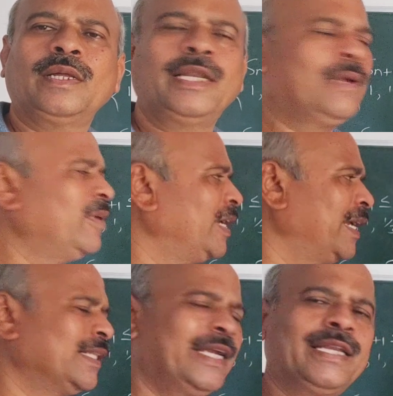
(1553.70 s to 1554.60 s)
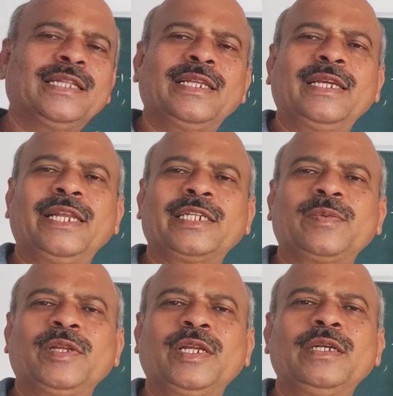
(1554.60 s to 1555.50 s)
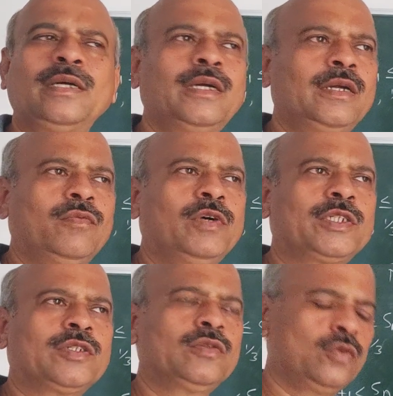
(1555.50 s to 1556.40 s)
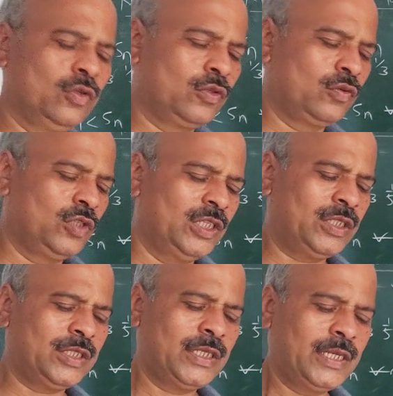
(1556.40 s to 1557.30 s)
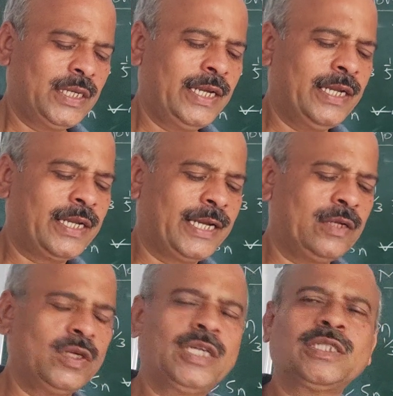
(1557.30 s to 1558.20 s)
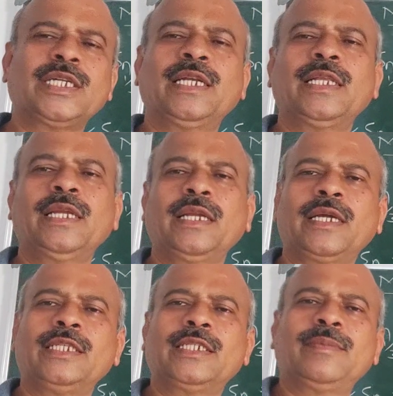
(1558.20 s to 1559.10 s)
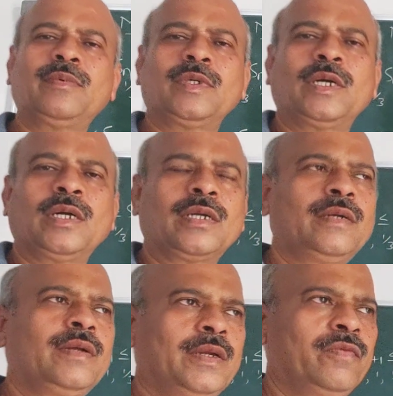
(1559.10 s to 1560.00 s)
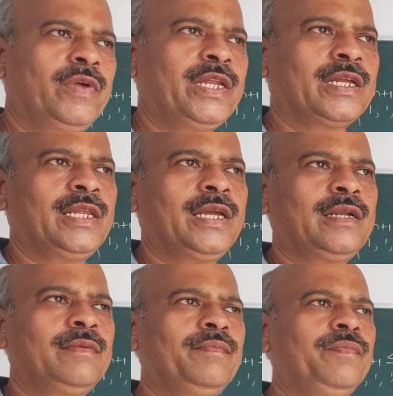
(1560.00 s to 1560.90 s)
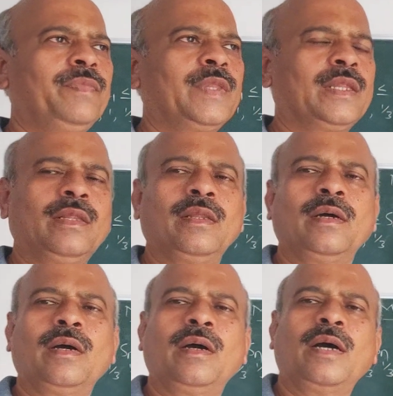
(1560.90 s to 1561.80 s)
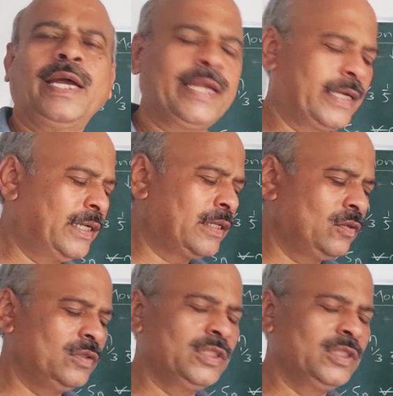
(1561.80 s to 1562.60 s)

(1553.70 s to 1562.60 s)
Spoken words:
Let me take that in the next period. First you go through this and try to understand the concept very clear. I continue